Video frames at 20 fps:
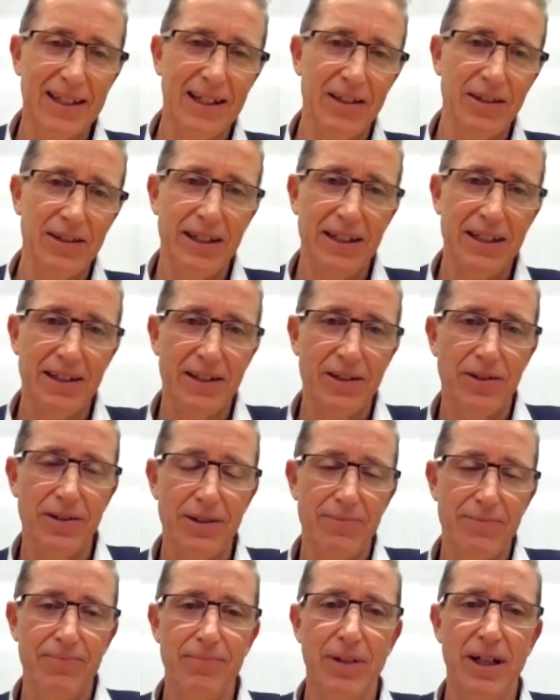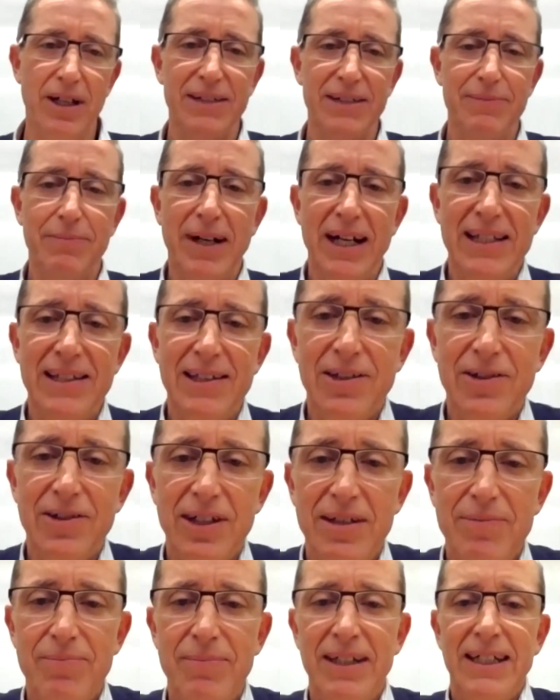So you're kind of
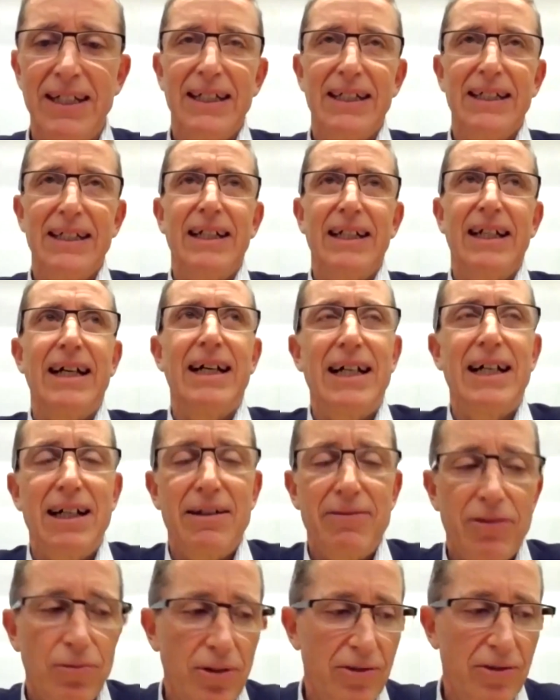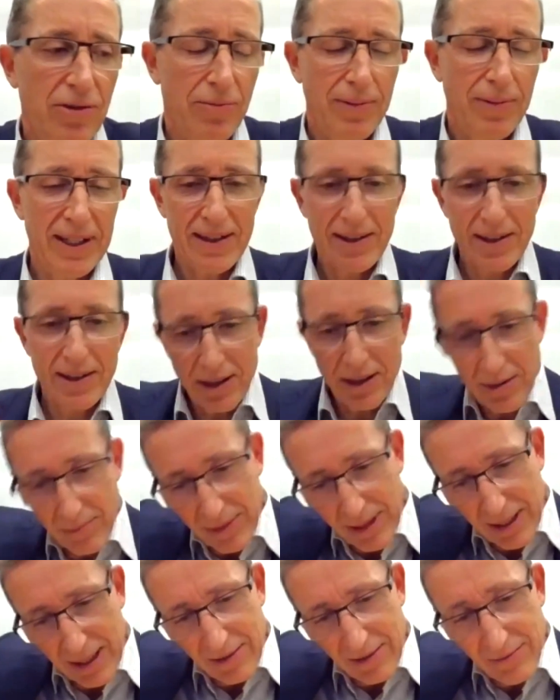mainstream, for want of a better
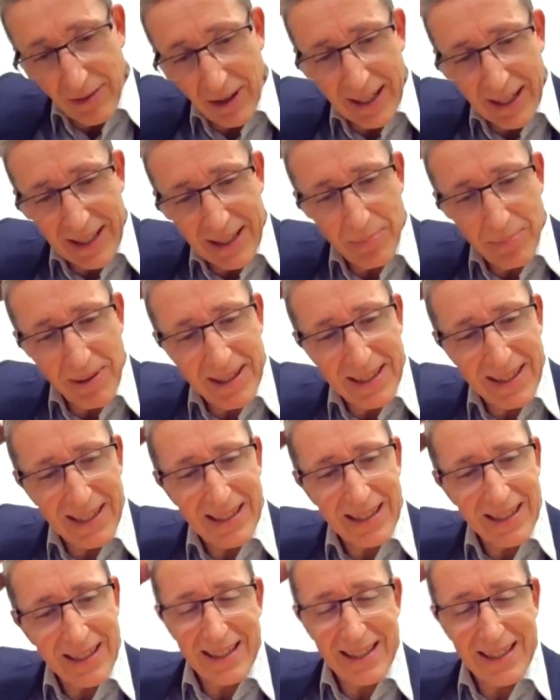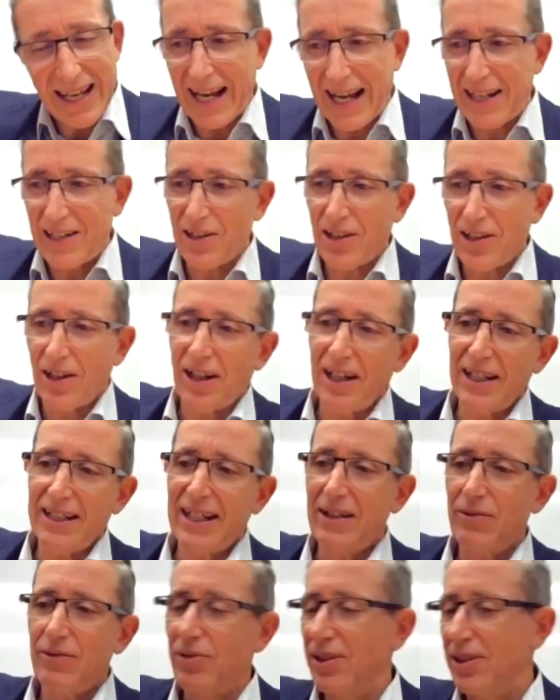term, advice businesses and your high
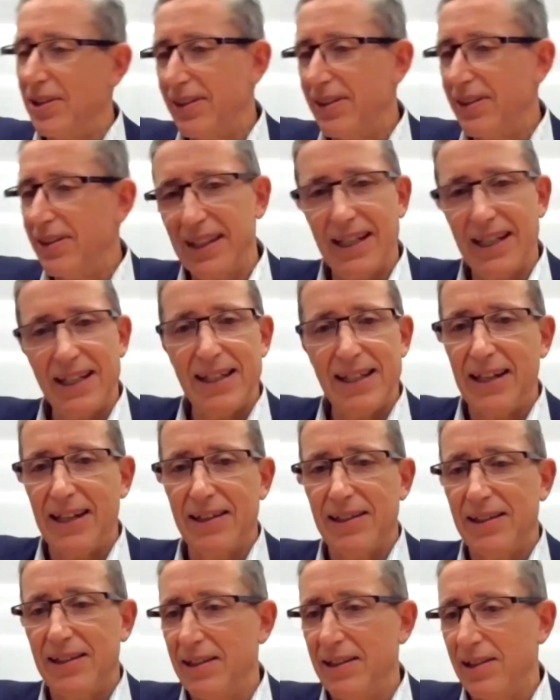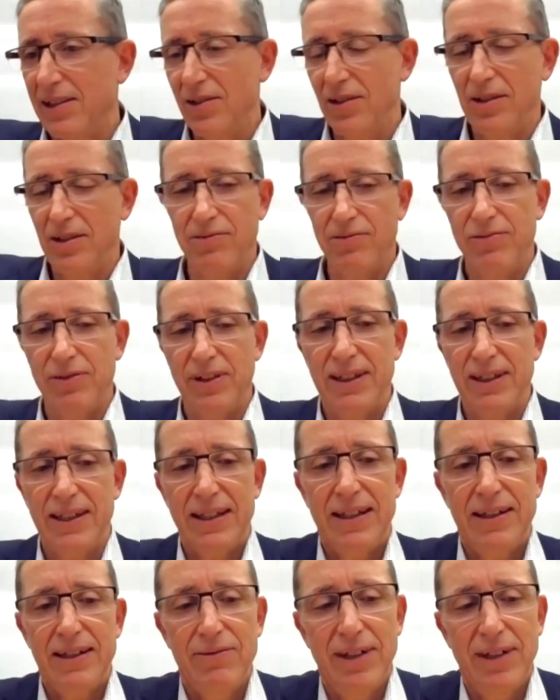net worth, and there's others that sort of
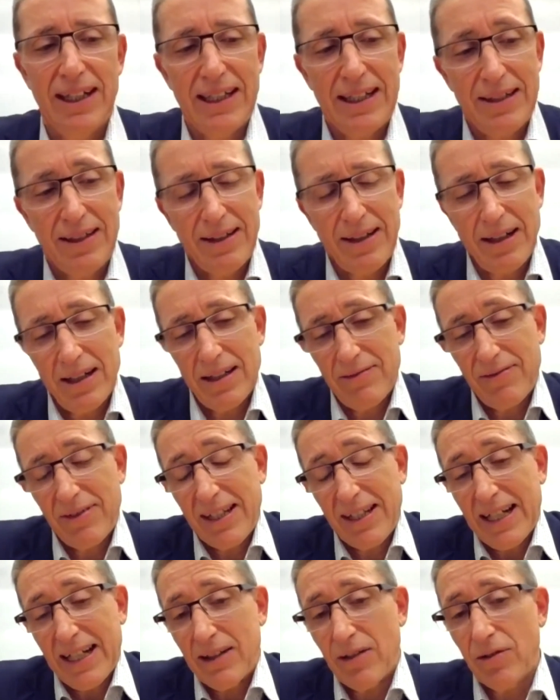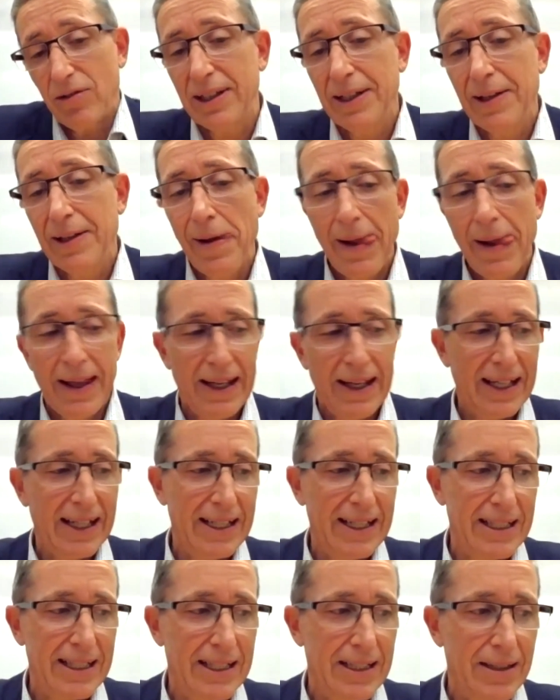really kind of saying, look,
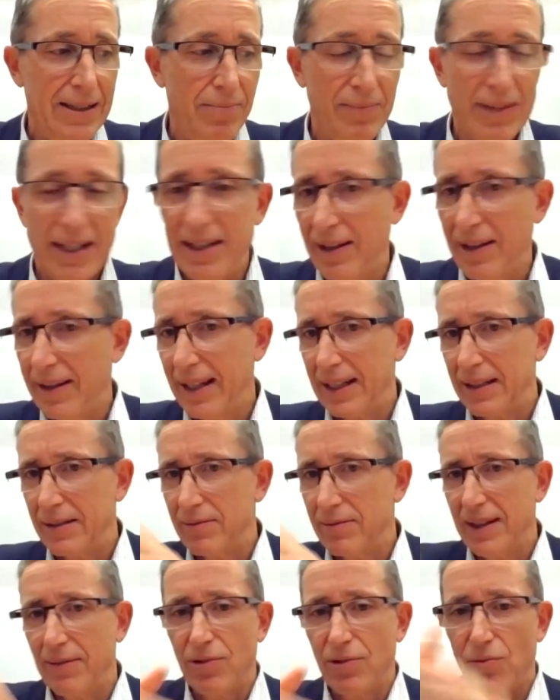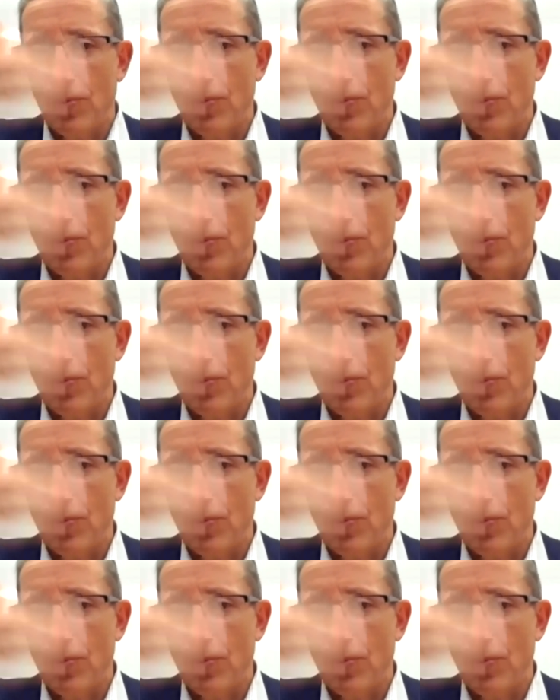and I think that was